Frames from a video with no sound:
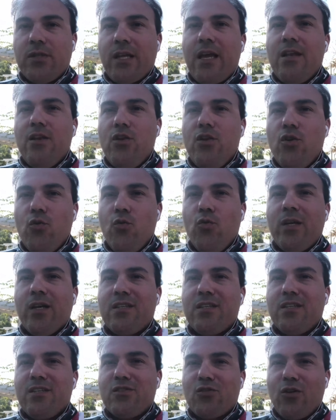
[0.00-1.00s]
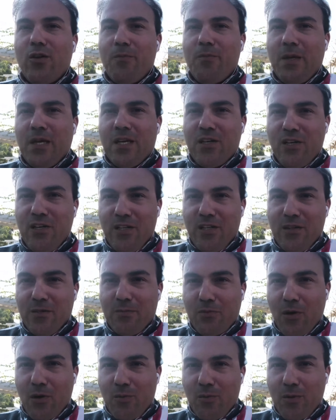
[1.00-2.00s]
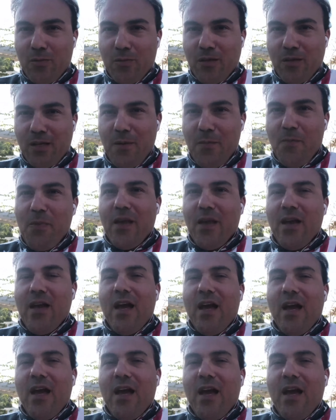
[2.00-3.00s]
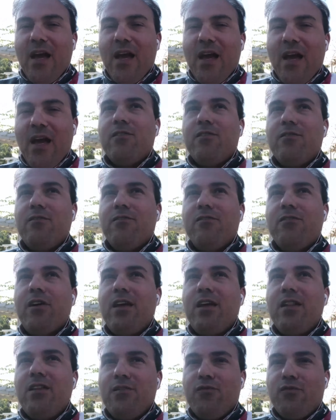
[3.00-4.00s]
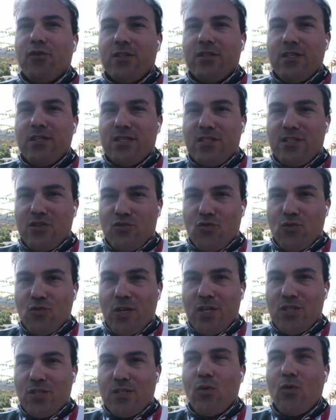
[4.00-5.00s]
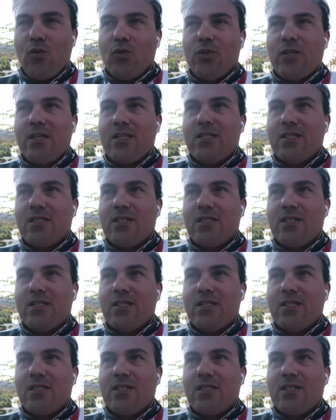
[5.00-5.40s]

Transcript: So they knew that he's going to be killed probably, and they were ready for this situation.